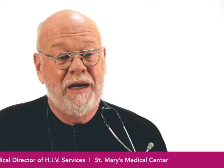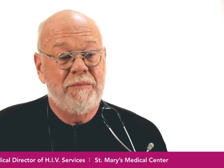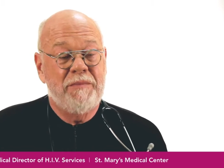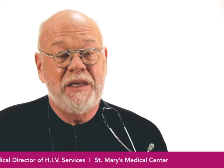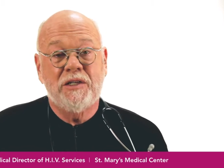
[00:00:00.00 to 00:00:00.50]

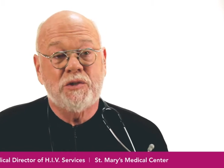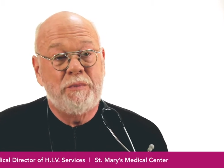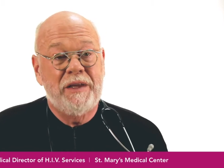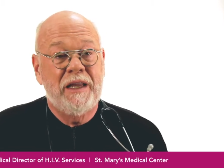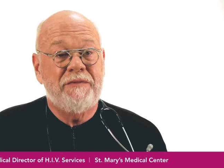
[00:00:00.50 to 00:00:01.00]
meals
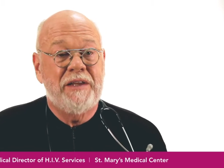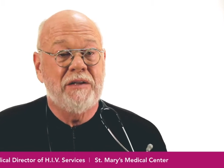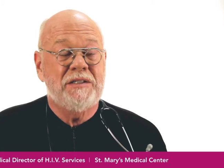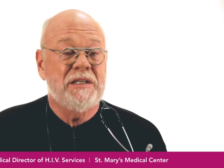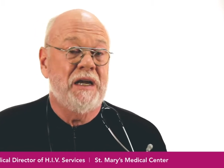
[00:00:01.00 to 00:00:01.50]
would be left
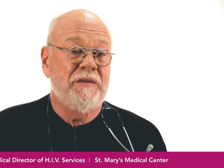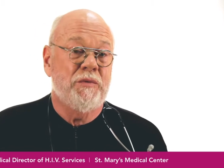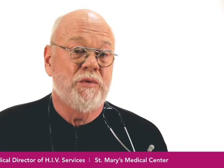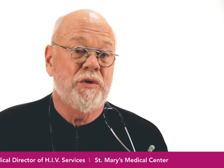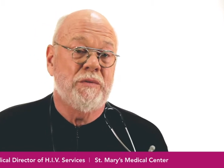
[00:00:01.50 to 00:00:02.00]
outside of
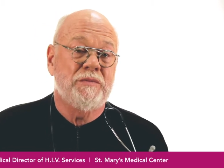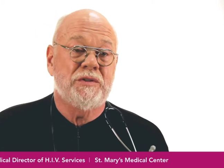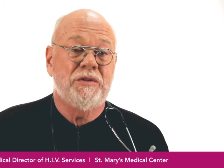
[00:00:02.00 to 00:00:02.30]
the rooms,